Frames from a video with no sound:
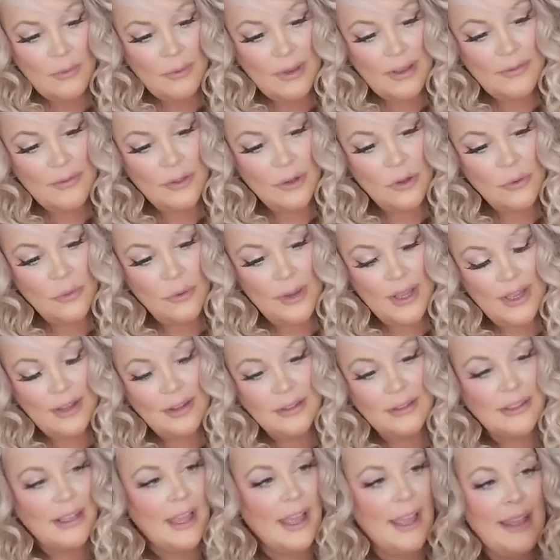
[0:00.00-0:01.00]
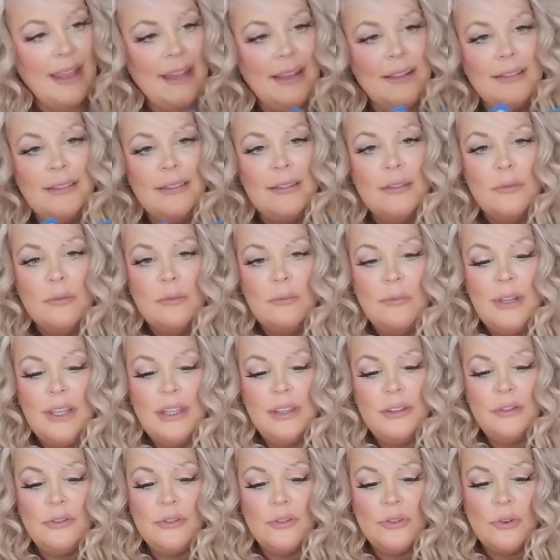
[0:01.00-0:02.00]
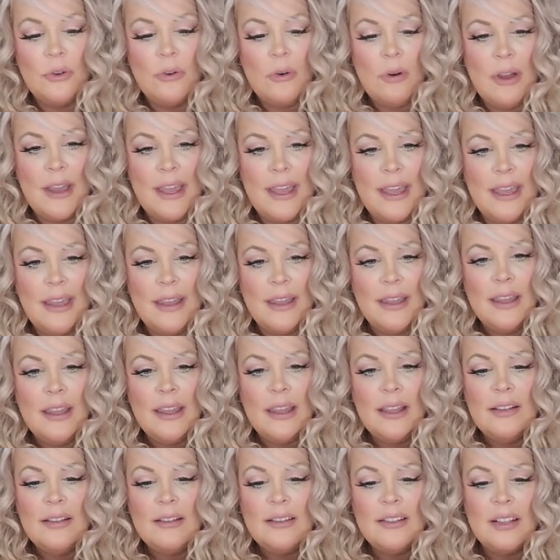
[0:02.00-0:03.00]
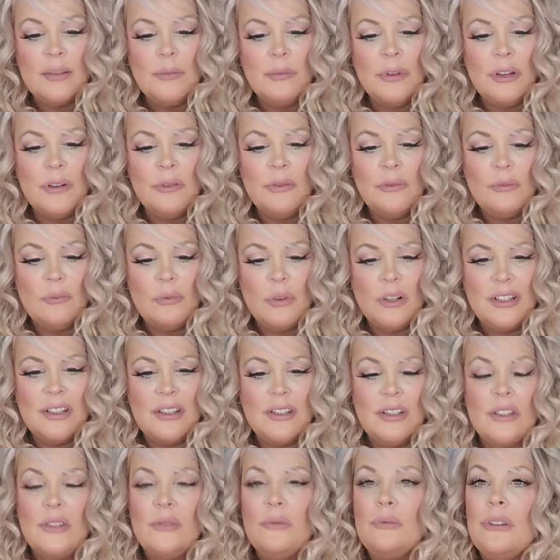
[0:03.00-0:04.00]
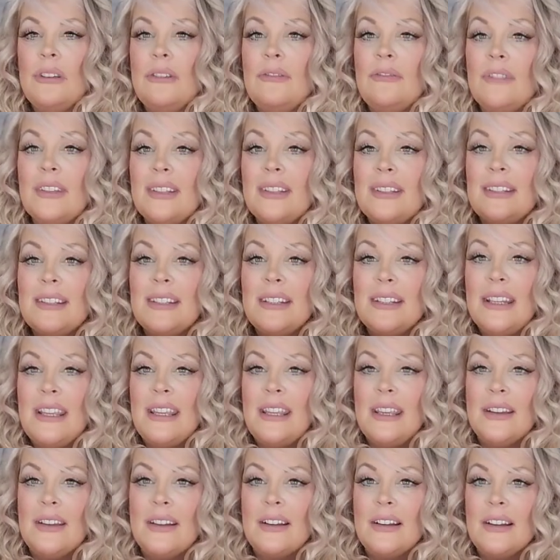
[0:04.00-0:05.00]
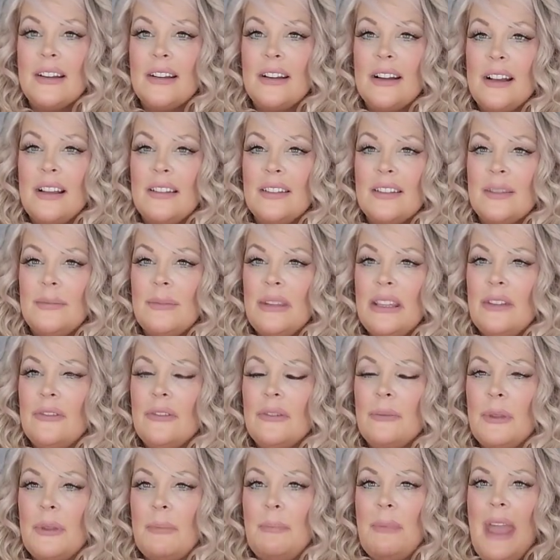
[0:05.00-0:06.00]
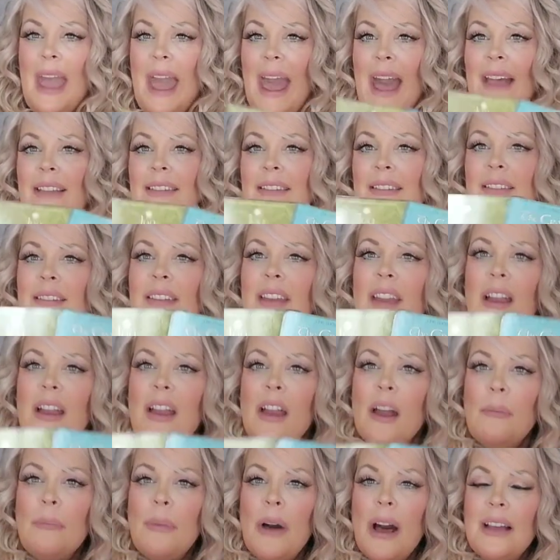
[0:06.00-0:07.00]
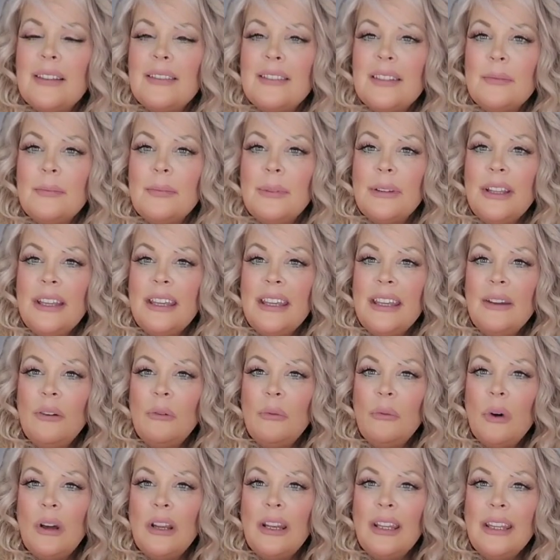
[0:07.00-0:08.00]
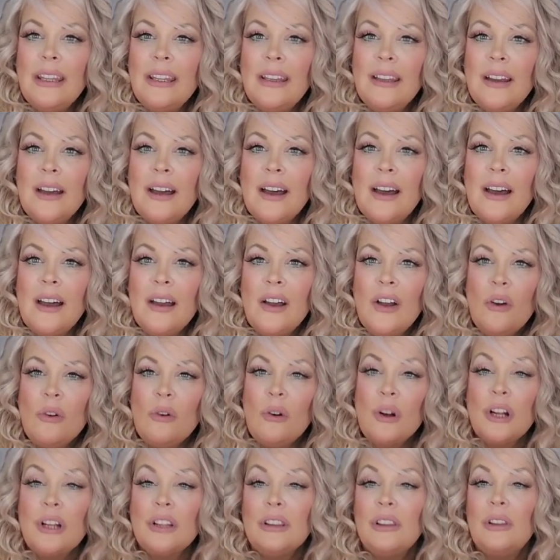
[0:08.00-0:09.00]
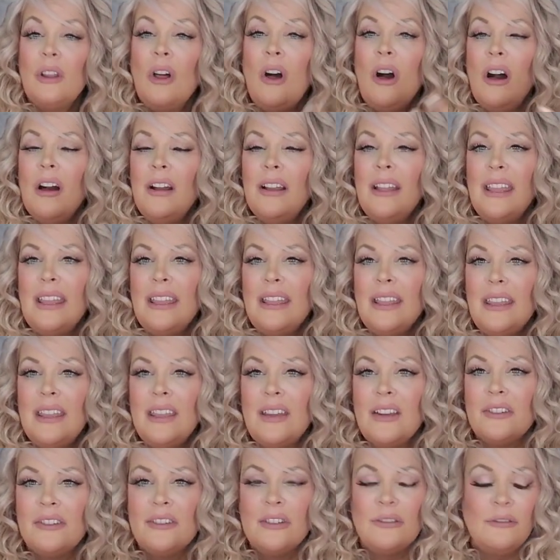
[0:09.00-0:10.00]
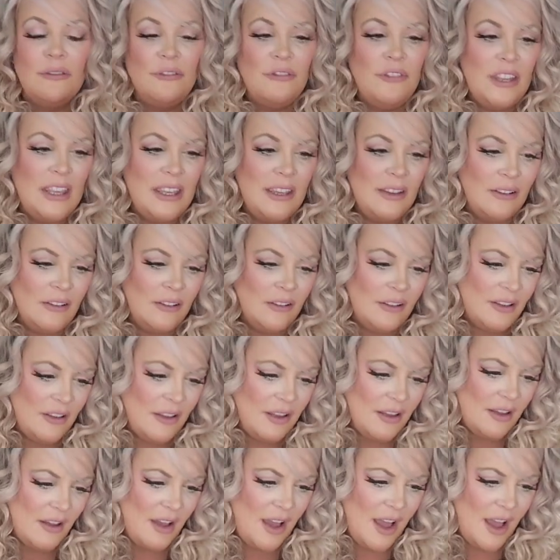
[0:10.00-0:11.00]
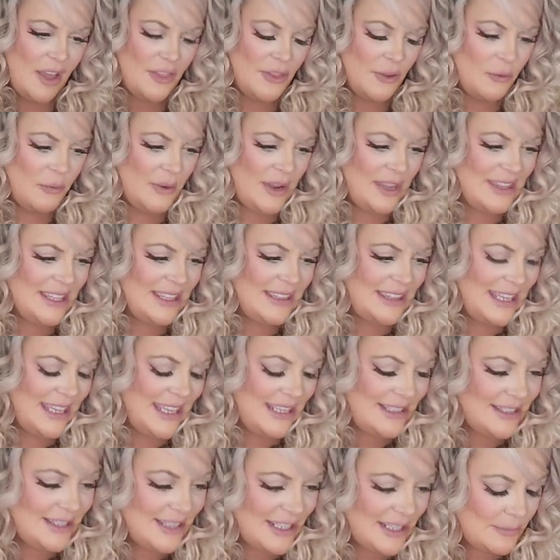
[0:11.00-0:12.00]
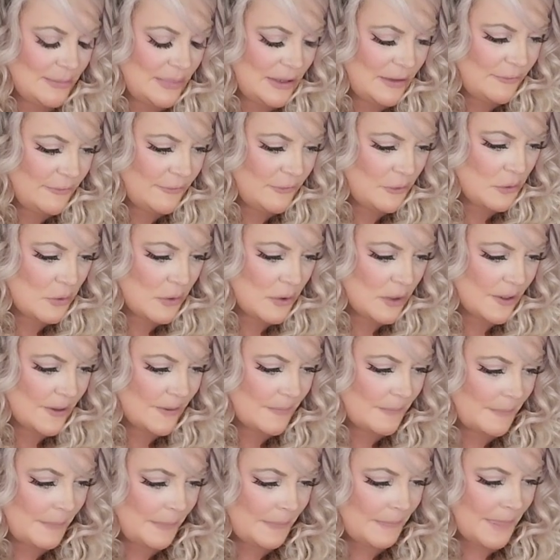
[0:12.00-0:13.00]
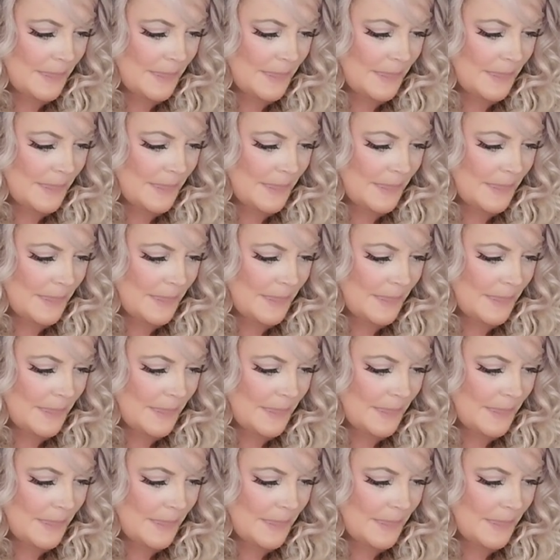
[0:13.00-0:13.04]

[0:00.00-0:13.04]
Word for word: We have the Grail Knights with Joy. Someone wants to revisit here uh, something from the past, possibly wanting uh, or longing here to feel uh, the way that they did before